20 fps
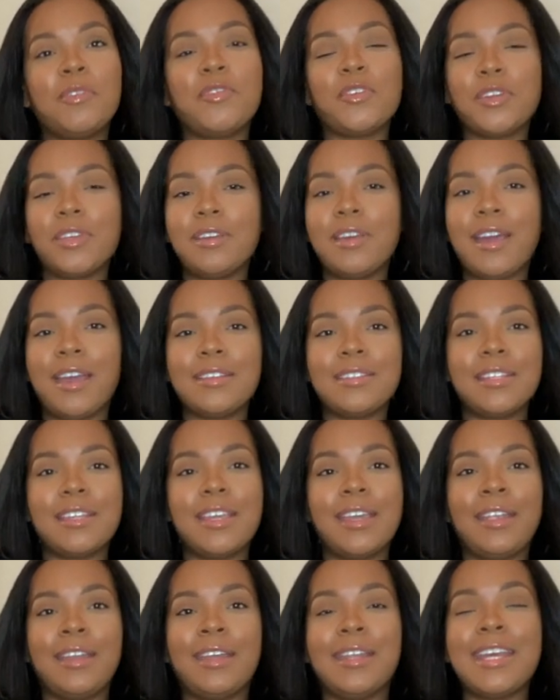for you guys
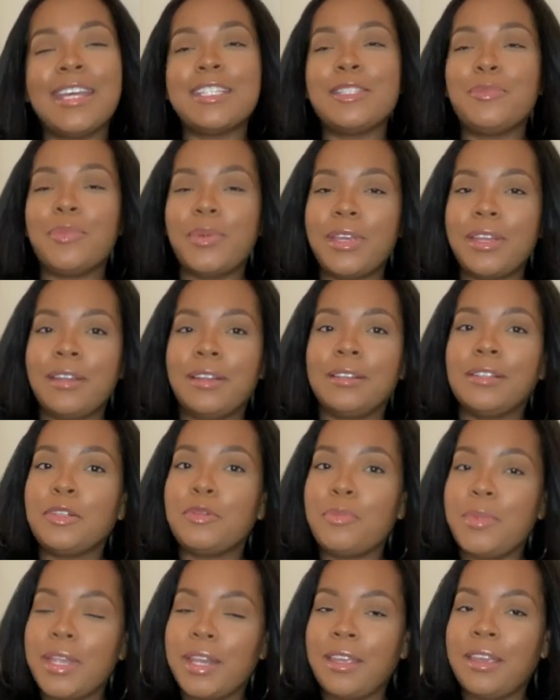again it has been a little
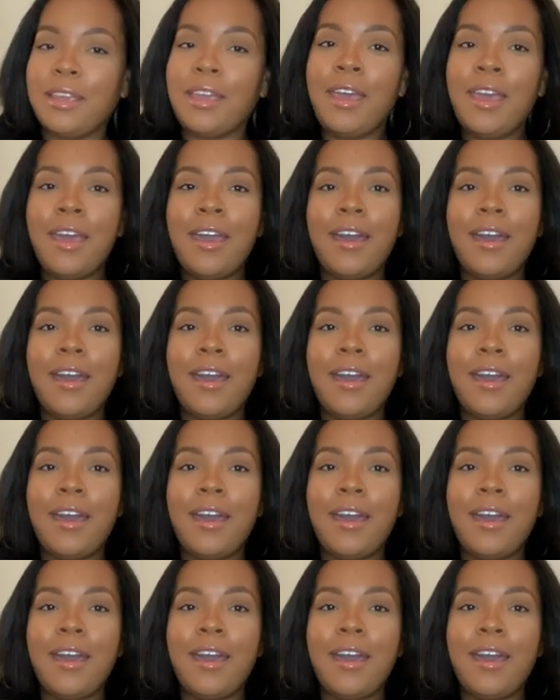minute